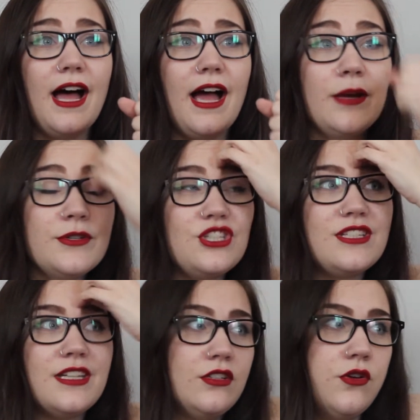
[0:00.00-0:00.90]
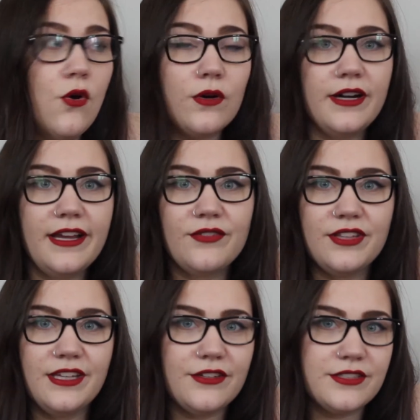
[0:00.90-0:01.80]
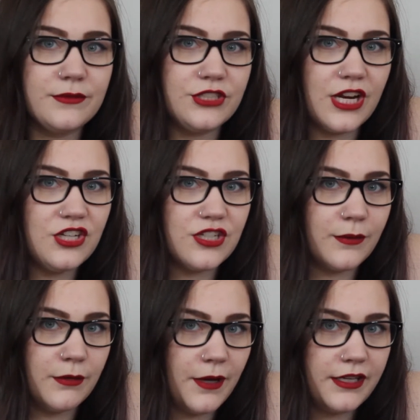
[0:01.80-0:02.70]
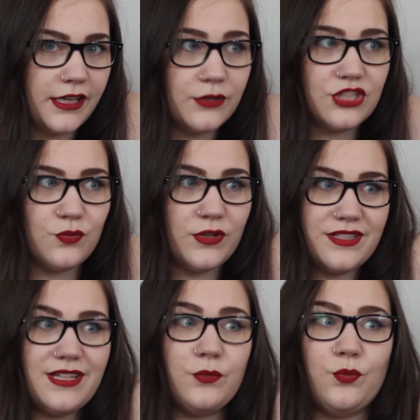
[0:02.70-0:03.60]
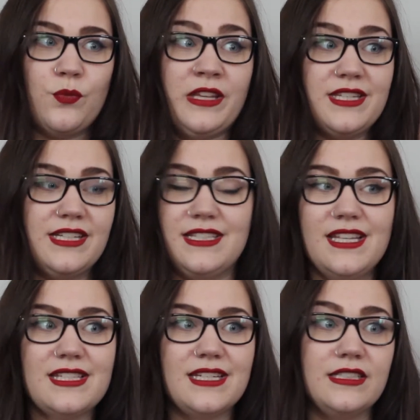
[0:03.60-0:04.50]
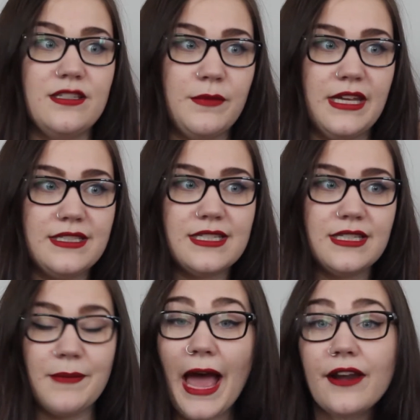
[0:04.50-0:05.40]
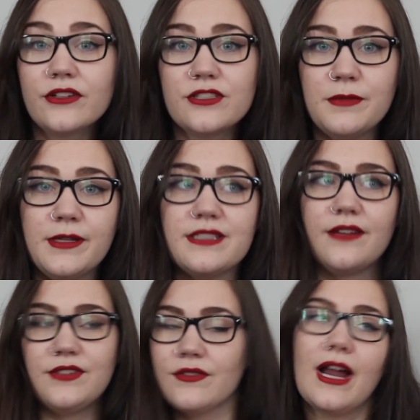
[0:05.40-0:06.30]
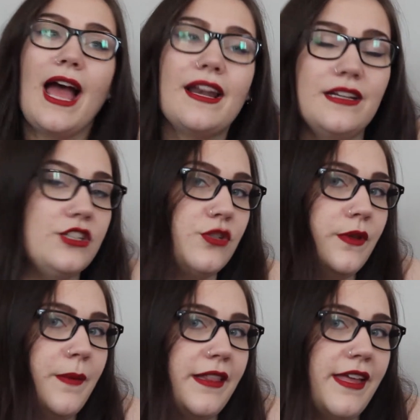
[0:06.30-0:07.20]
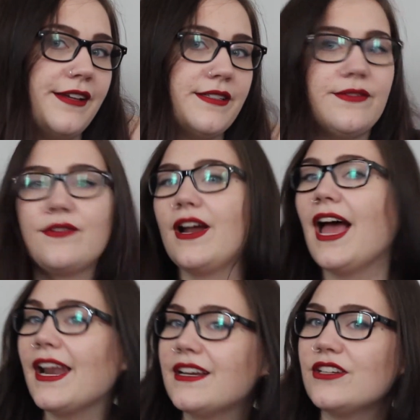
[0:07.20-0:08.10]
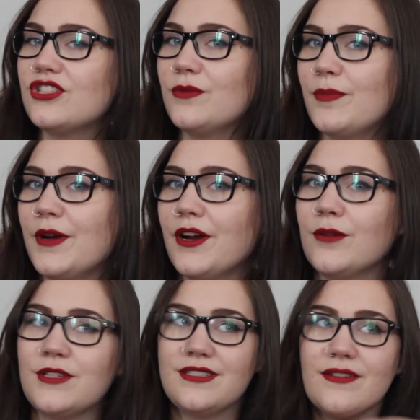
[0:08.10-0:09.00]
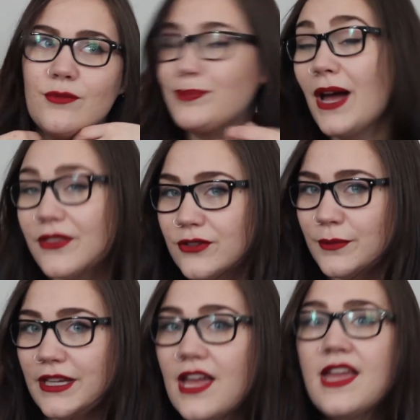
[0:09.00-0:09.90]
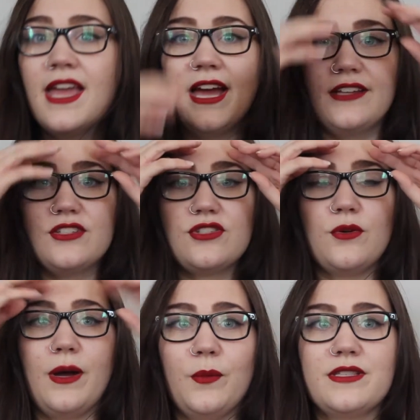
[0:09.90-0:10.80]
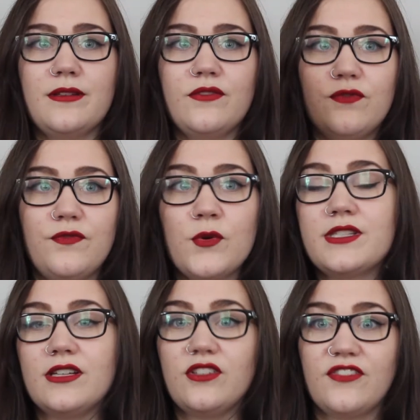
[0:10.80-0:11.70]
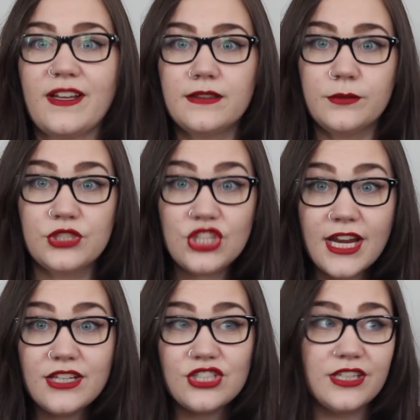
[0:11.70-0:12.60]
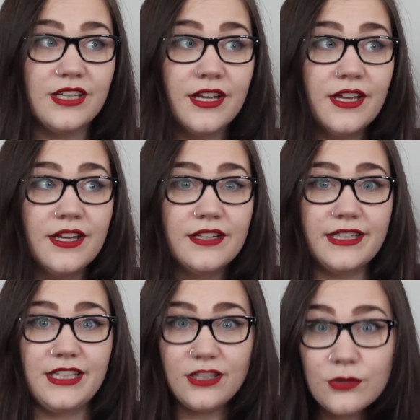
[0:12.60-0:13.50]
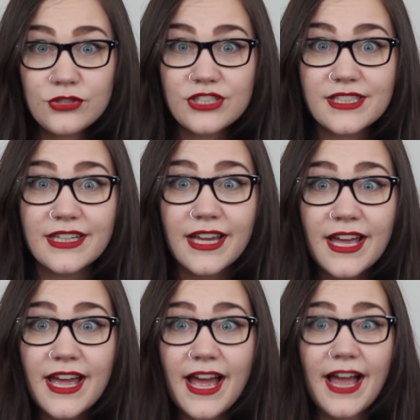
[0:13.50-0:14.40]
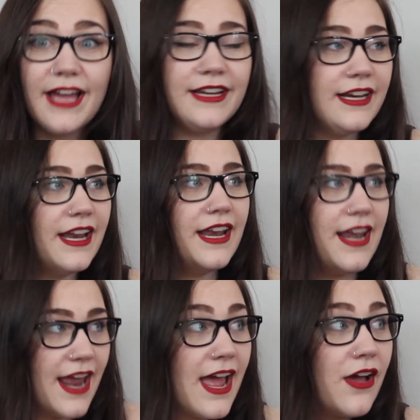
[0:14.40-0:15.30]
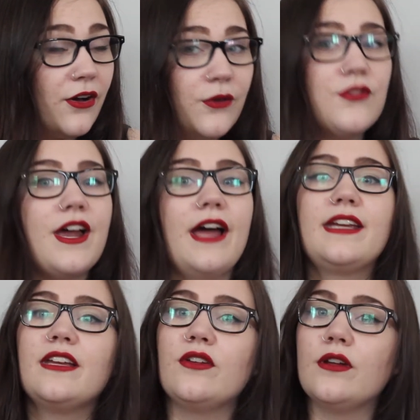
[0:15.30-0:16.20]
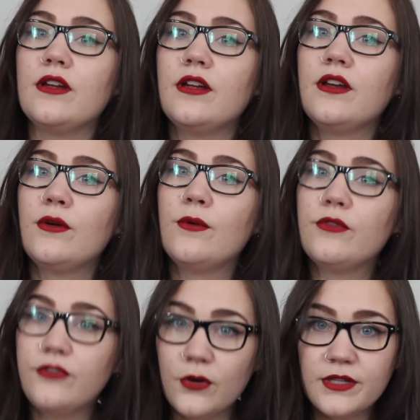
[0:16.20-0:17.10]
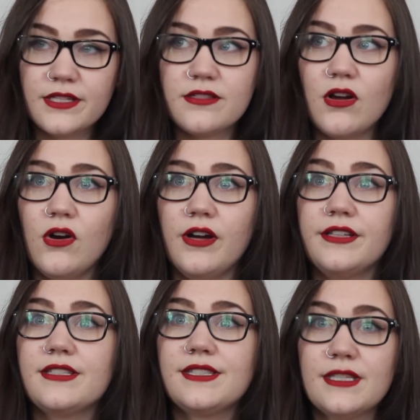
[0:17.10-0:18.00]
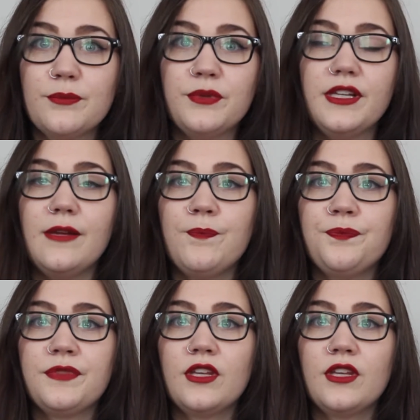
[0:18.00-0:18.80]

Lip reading: I was just ignoring everything else that was changing on my body. It wasn't existing to me. It didn't matter to me because I've never had an issue with my legs. I've never had an issue with my arms. It's never bothered me. And so I wasn't focusing on the fact that it was changing like hugely. And now that I can focus on simply